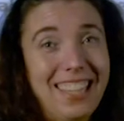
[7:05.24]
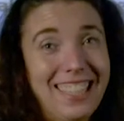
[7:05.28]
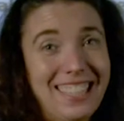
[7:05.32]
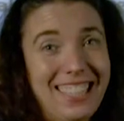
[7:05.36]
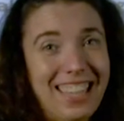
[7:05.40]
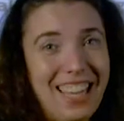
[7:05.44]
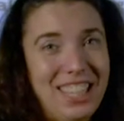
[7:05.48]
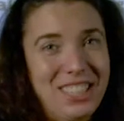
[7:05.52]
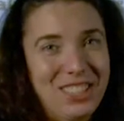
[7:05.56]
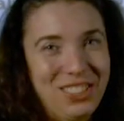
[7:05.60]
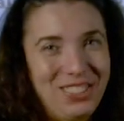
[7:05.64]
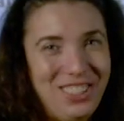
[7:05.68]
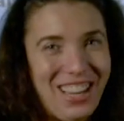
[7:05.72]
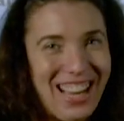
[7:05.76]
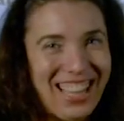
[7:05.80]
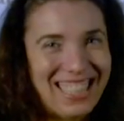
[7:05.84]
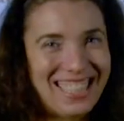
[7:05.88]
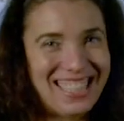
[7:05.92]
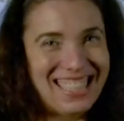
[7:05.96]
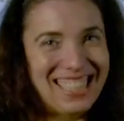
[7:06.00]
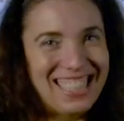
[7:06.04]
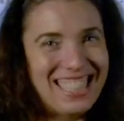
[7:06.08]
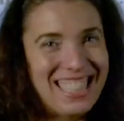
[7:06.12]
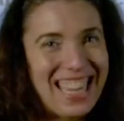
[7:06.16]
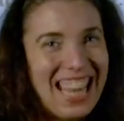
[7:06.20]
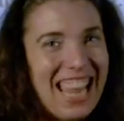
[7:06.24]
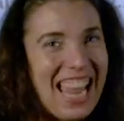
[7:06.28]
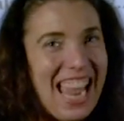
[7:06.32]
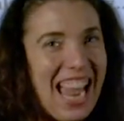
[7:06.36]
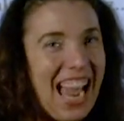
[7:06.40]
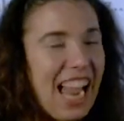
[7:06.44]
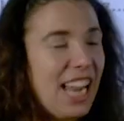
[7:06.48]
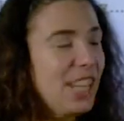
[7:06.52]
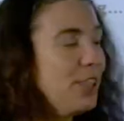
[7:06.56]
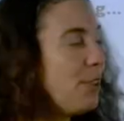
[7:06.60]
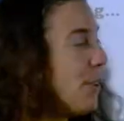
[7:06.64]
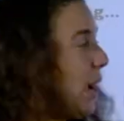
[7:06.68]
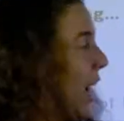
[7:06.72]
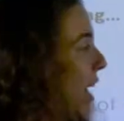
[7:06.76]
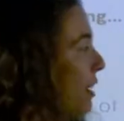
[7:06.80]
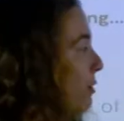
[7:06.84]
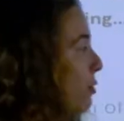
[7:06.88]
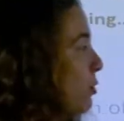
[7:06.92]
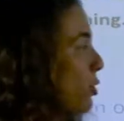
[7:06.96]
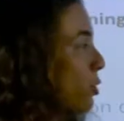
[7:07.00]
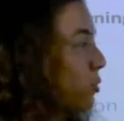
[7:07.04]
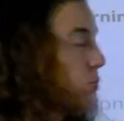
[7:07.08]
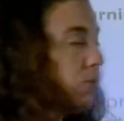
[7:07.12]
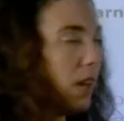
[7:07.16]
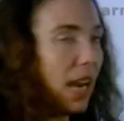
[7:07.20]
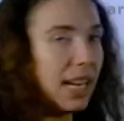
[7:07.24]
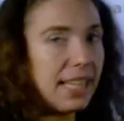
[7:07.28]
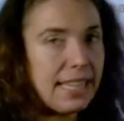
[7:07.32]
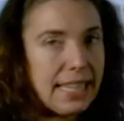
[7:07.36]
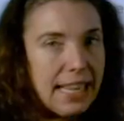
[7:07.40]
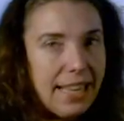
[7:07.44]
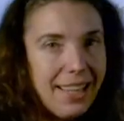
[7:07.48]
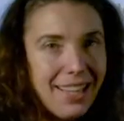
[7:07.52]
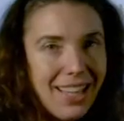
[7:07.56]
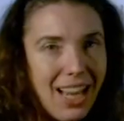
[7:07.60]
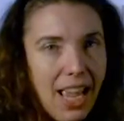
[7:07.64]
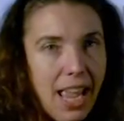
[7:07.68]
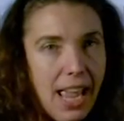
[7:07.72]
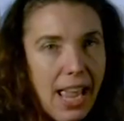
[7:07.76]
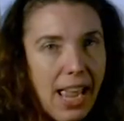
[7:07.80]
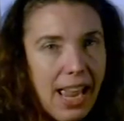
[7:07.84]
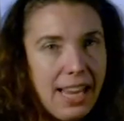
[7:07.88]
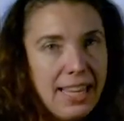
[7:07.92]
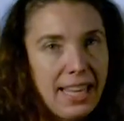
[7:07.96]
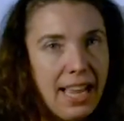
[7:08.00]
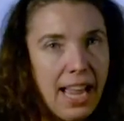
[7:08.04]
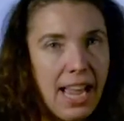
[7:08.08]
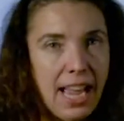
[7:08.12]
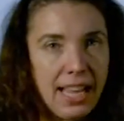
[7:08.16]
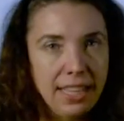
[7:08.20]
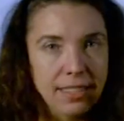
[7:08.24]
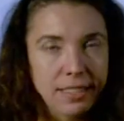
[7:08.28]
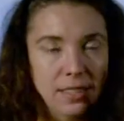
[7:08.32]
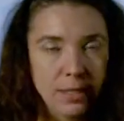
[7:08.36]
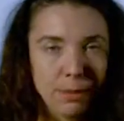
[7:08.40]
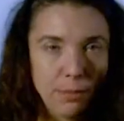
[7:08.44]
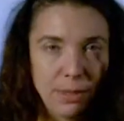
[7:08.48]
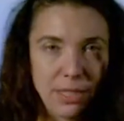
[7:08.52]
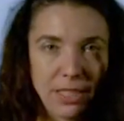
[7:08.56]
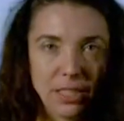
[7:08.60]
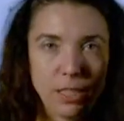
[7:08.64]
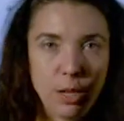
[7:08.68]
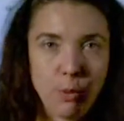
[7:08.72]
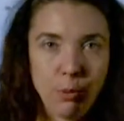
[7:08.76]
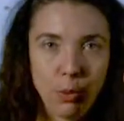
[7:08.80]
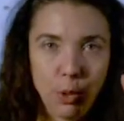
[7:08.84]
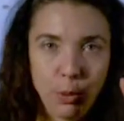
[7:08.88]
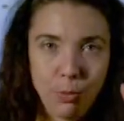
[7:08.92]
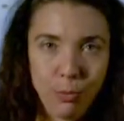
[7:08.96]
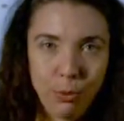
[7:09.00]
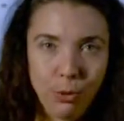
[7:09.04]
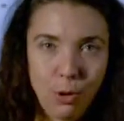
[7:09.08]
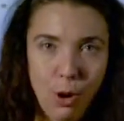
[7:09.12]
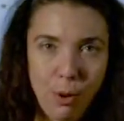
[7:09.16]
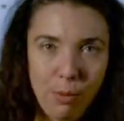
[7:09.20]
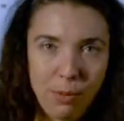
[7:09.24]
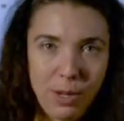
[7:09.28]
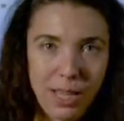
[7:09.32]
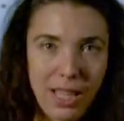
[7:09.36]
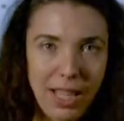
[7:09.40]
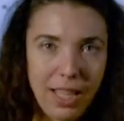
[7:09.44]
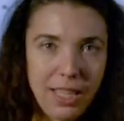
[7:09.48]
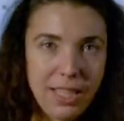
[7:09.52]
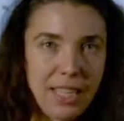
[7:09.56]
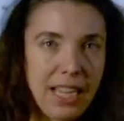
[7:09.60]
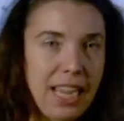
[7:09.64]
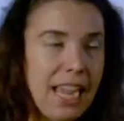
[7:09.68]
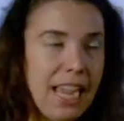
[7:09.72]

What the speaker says: and get dressed. And you have to write it, and it has to be somewhere prominent.